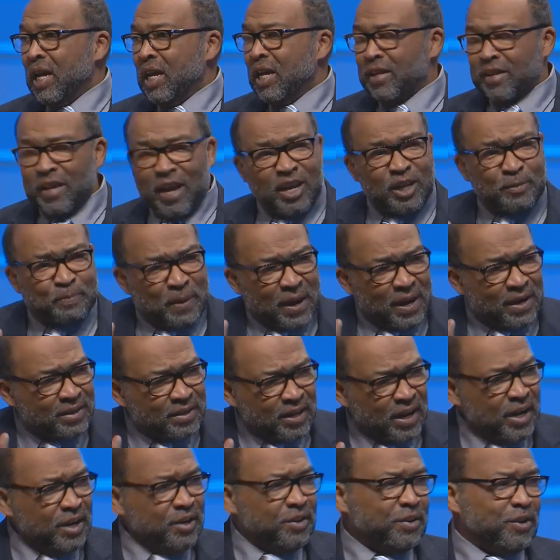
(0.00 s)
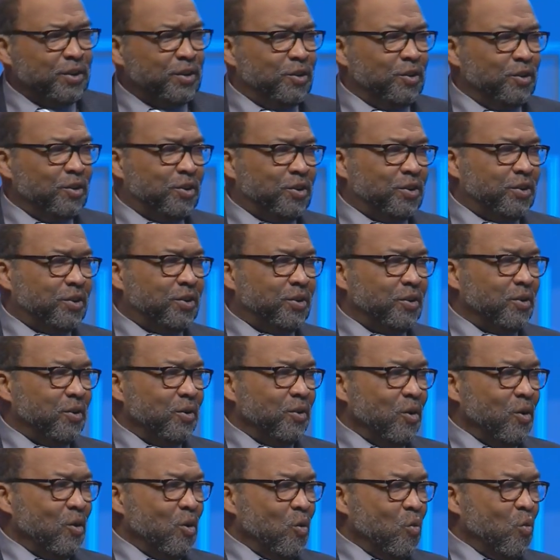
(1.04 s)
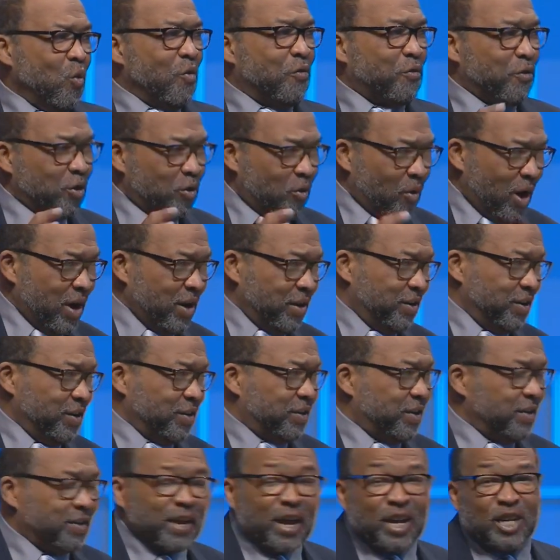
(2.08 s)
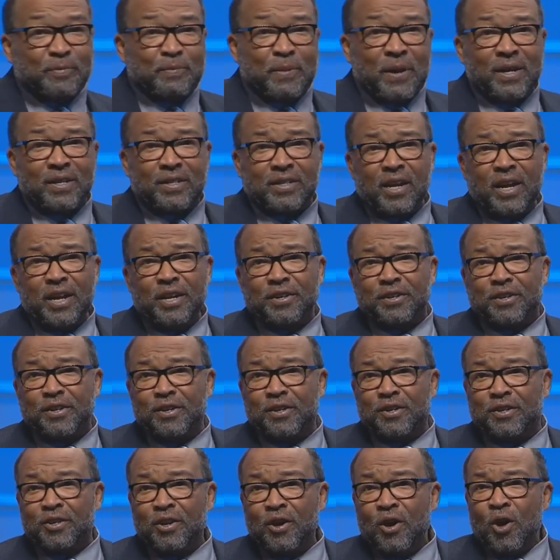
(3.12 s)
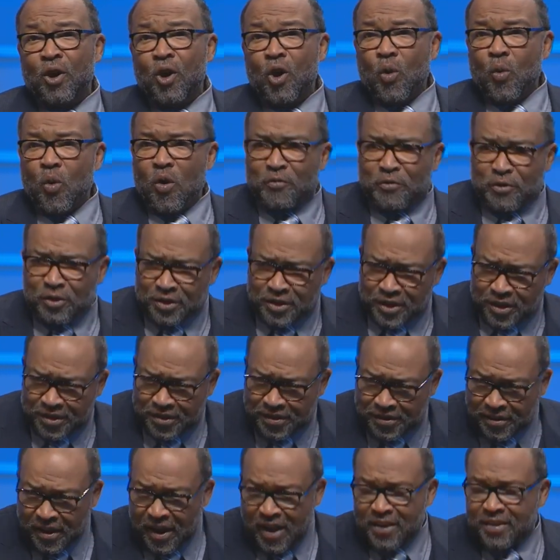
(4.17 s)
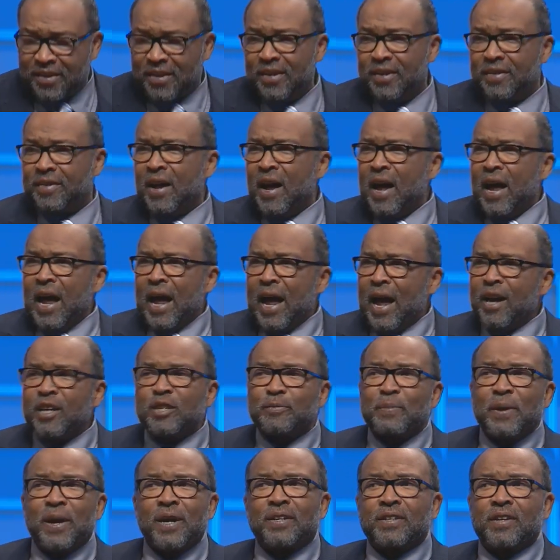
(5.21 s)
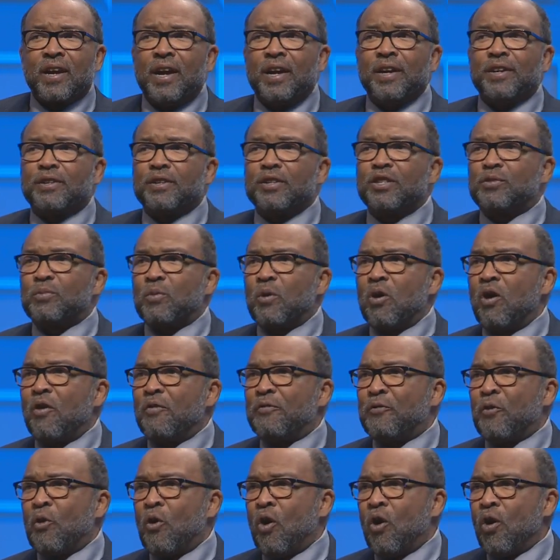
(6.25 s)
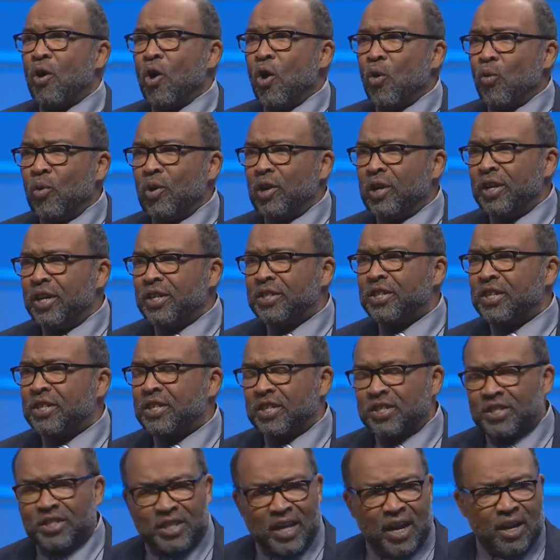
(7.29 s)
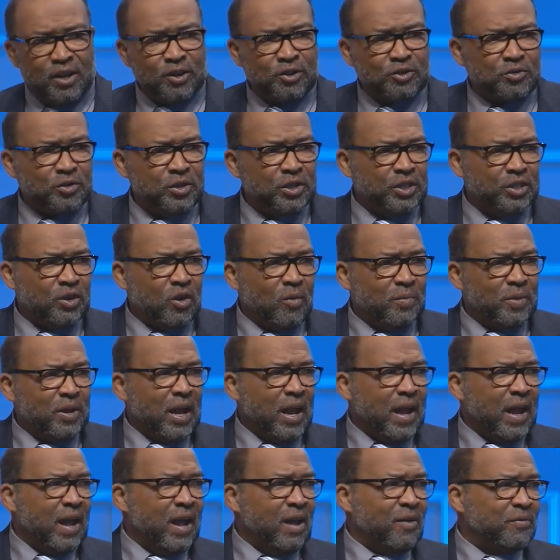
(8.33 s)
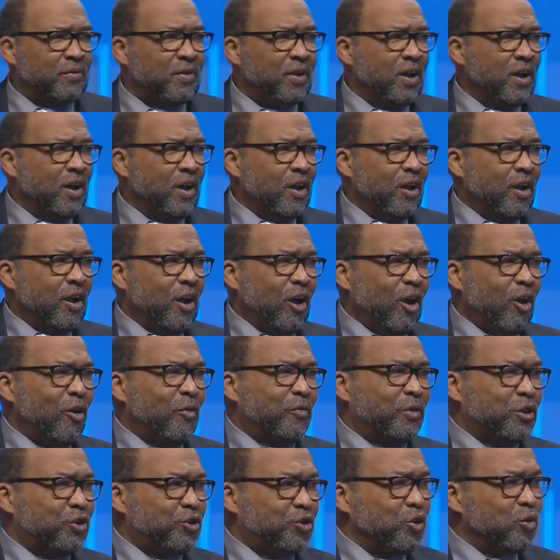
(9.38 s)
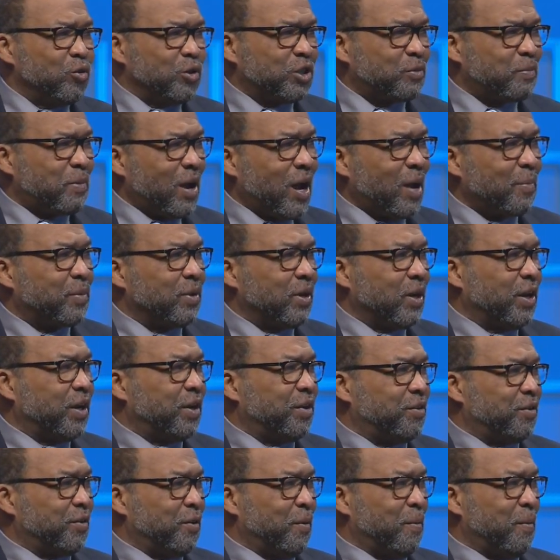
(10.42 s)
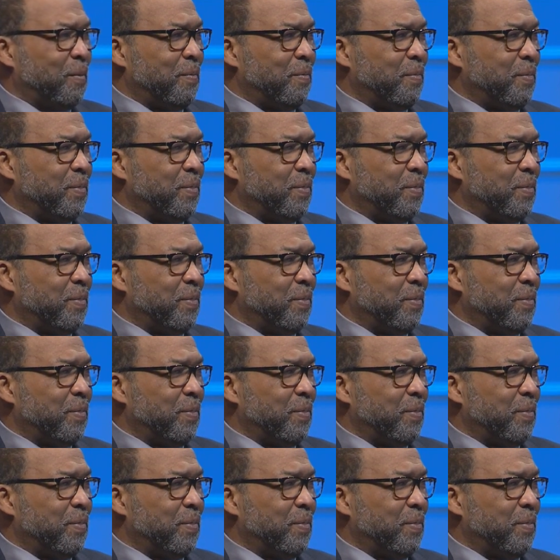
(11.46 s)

His expectations were for greatness. His expectations were for success. His expectations were for religious zealotries on behalf of the Jewish population.